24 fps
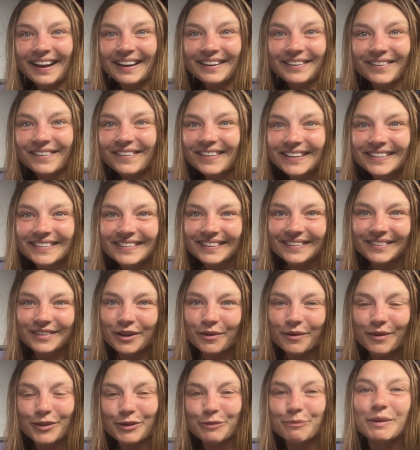I don't get to
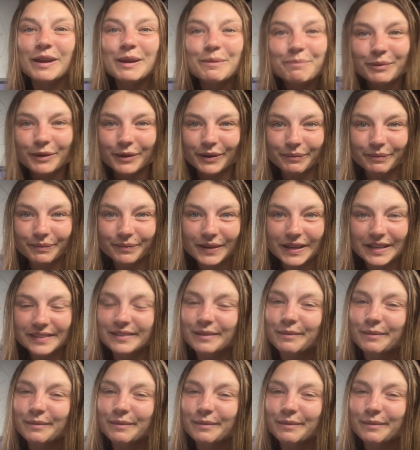know other people because